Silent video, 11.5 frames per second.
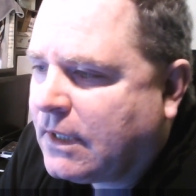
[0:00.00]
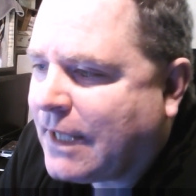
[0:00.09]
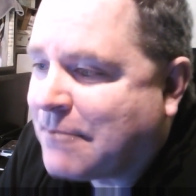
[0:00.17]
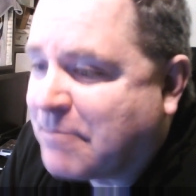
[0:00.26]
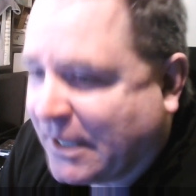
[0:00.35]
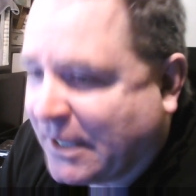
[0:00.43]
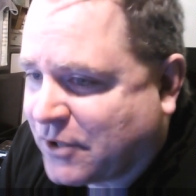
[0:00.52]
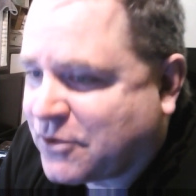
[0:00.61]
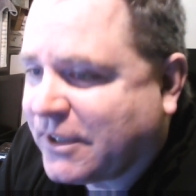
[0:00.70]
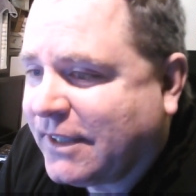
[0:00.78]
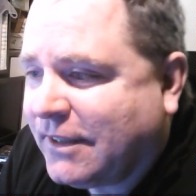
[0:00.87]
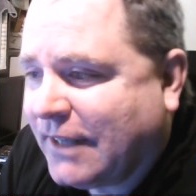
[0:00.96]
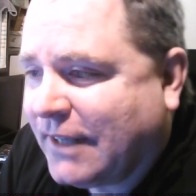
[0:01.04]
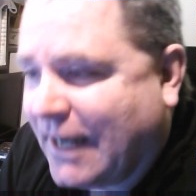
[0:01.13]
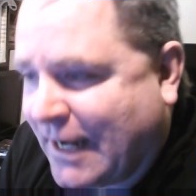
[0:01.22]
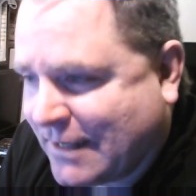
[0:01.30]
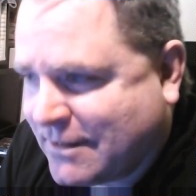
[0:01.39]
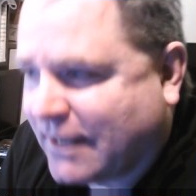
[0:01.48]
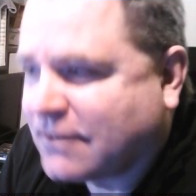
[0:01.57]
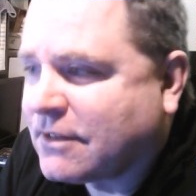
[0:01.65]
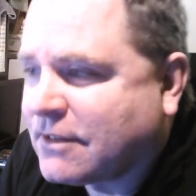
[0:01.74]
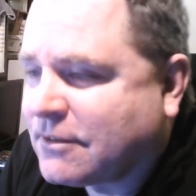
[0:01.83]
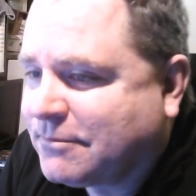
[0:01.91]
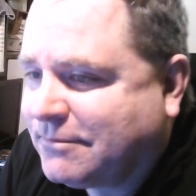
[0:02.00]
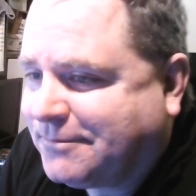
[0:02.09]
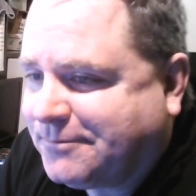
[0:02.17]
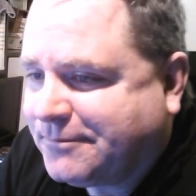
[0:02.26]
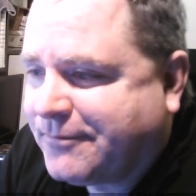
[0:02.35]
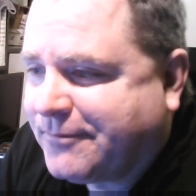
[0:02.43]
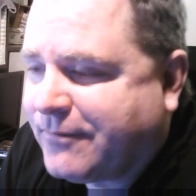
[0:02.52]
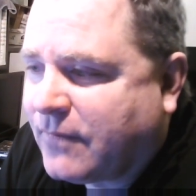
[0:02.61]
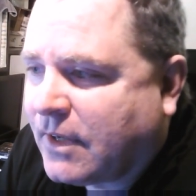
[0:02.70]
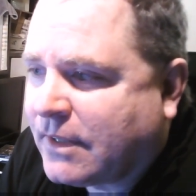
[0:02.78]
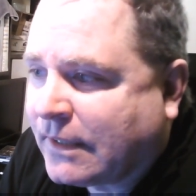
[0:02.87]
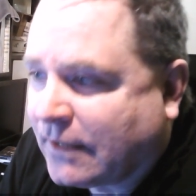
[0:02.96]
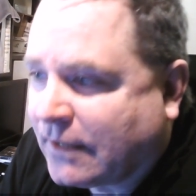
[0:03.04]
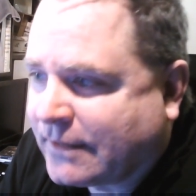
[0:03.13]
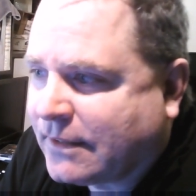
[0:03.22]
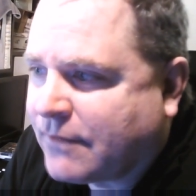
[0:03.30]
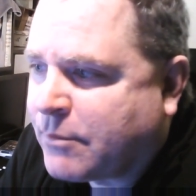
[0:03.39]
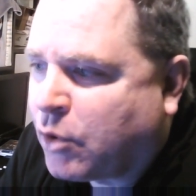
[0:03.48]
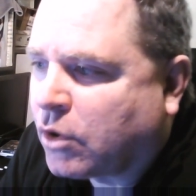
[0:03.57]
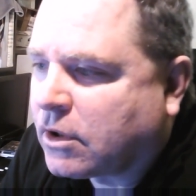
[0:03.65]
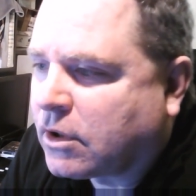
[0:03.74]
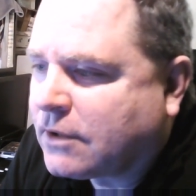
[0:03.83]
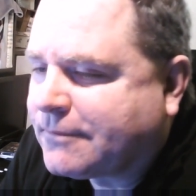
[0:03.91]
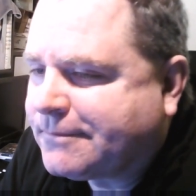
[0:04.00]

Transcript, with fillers: and bigotry and sexism and neglecting of the poor.